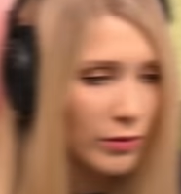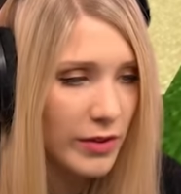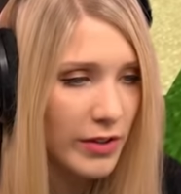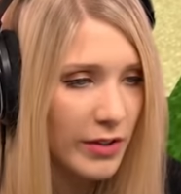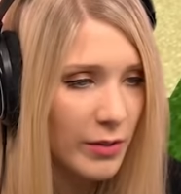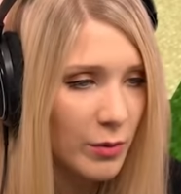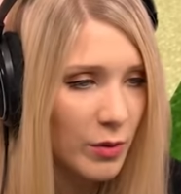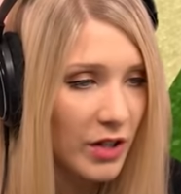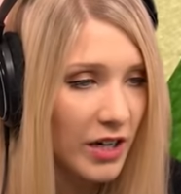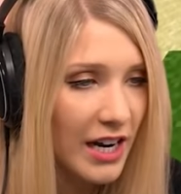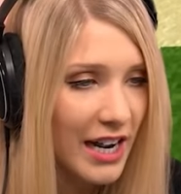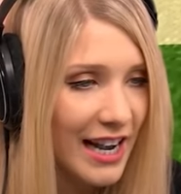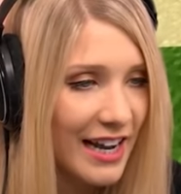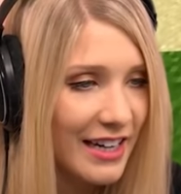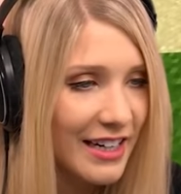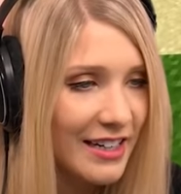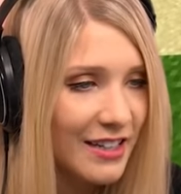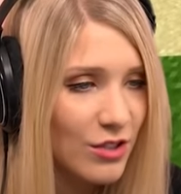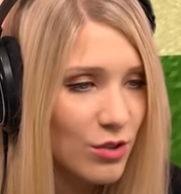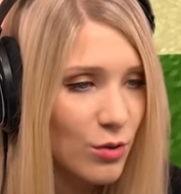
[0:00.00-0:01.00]
We're, we're
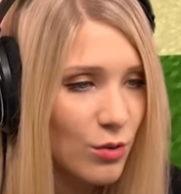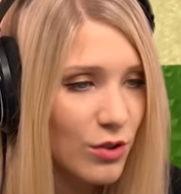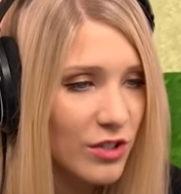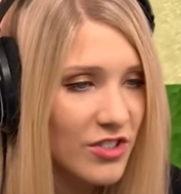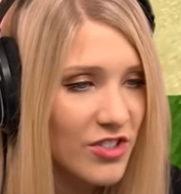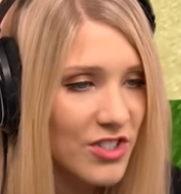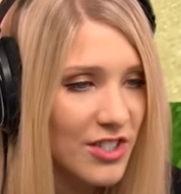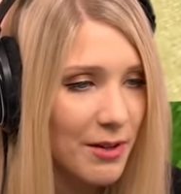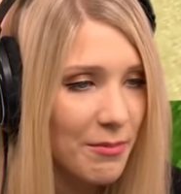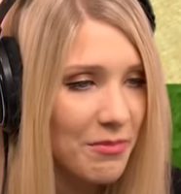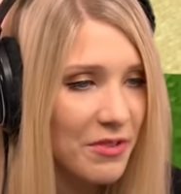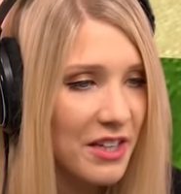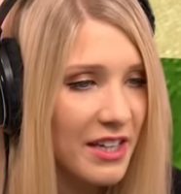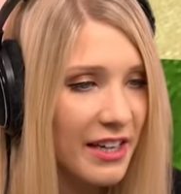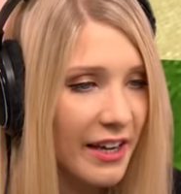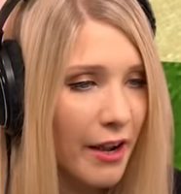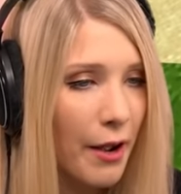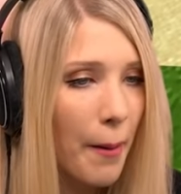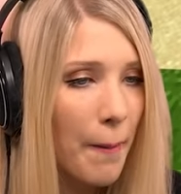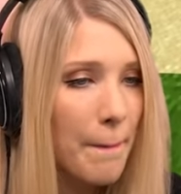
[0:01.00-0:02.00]
heading towards
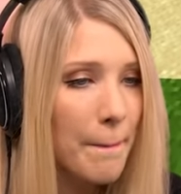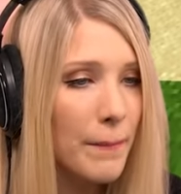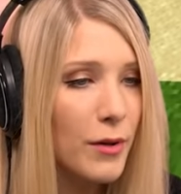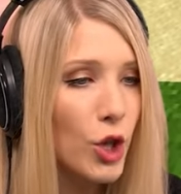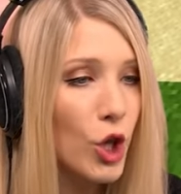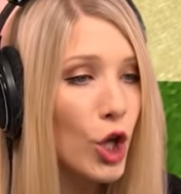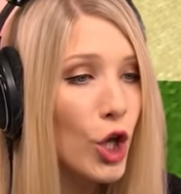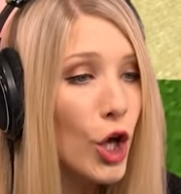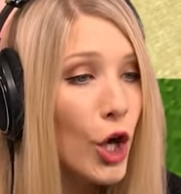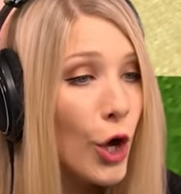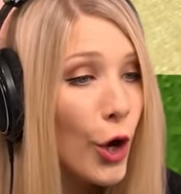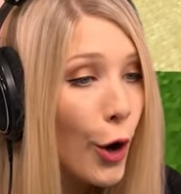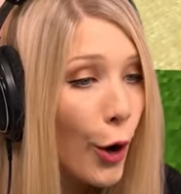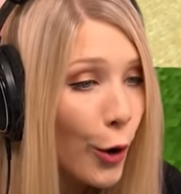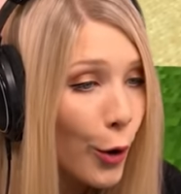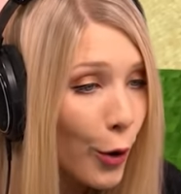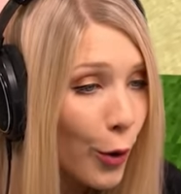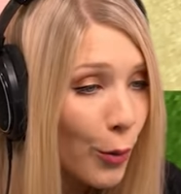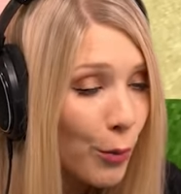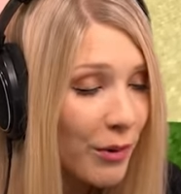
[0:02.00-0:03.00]
something blue
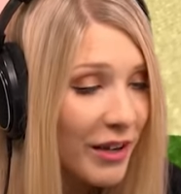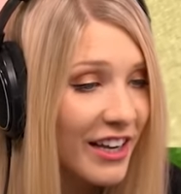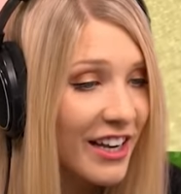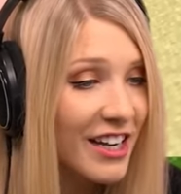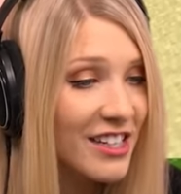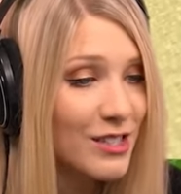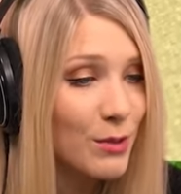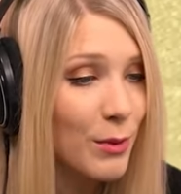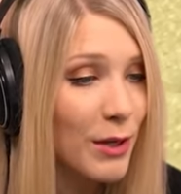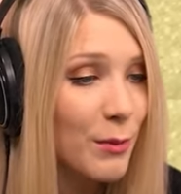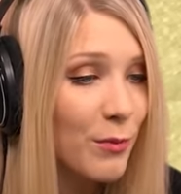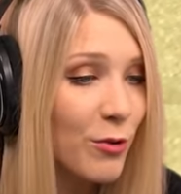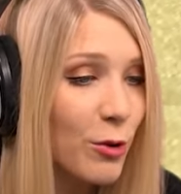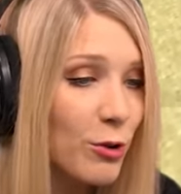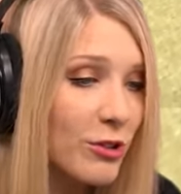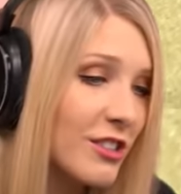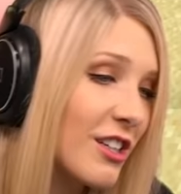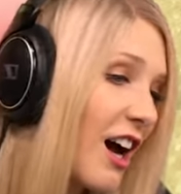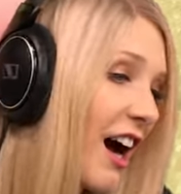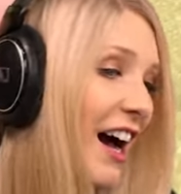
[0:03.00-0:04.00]
oh, wait, because wait. we
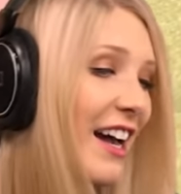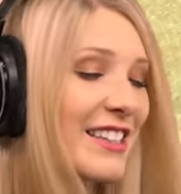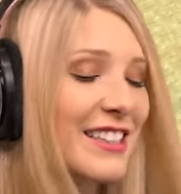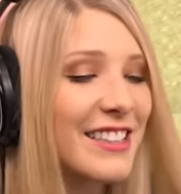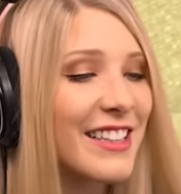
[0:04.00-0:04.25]
will not oh,